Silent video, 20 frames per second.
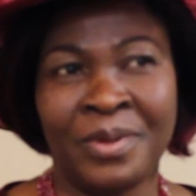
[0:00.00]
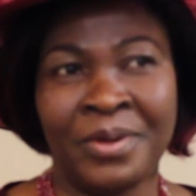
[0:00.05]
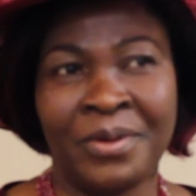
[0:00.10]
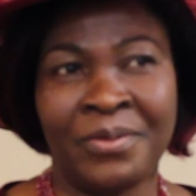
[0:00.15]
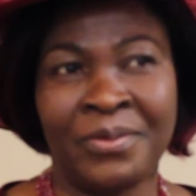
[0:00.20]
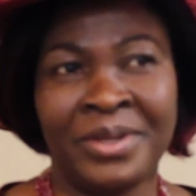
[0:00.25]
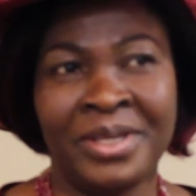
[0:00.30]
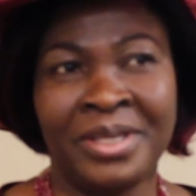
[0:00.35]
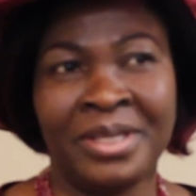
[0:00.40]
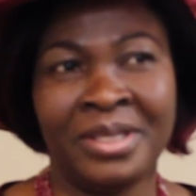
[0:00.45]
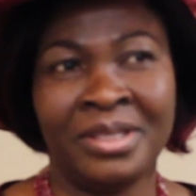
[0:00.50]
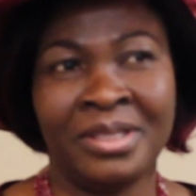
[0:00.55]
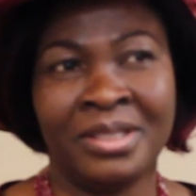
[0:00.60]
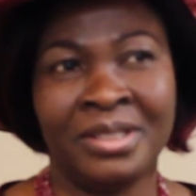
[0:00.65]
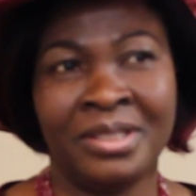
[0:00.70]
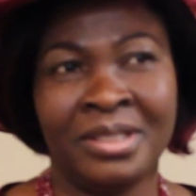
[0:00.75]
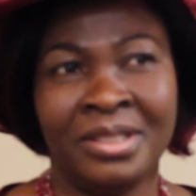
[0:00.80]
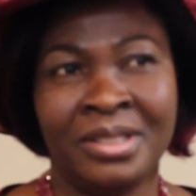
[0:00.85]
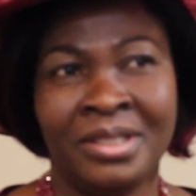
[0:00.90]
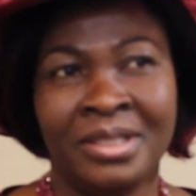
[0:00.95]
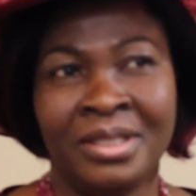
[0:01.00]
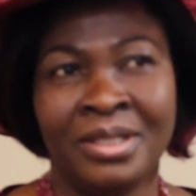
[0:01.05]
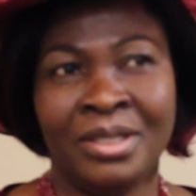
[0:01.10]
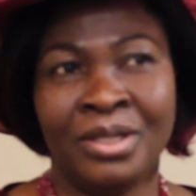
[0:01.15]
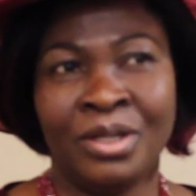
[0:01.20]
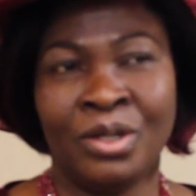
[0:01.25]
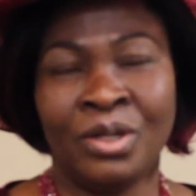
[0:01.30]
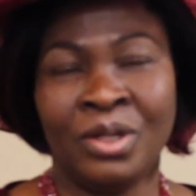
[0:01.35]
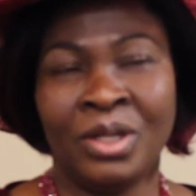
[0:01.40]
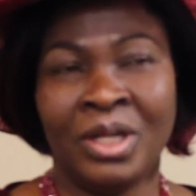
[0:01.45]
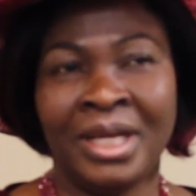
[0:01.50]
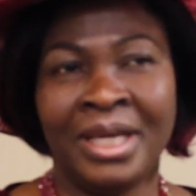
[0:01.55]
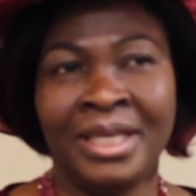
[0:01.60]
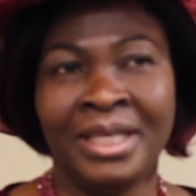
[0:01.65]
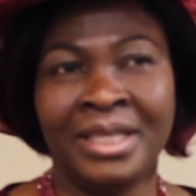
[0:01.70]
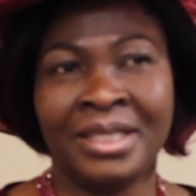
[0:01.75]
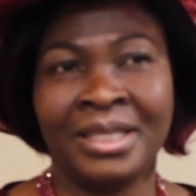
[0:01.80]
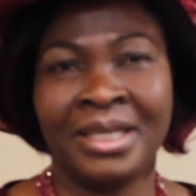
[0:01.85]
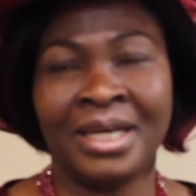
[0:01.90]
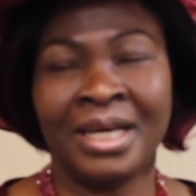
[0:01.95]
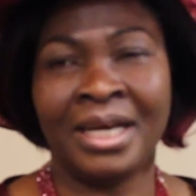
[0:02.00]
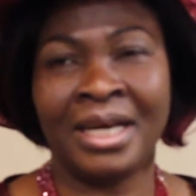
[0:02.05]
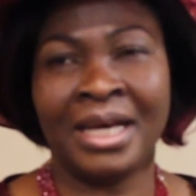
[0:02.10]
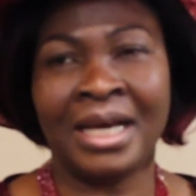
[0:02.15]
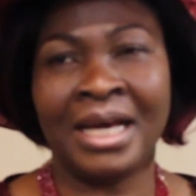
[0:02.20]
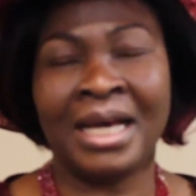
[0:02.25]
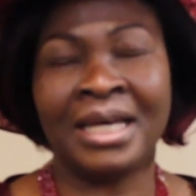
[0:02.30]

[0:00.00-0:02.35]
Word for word: Perry Olayinka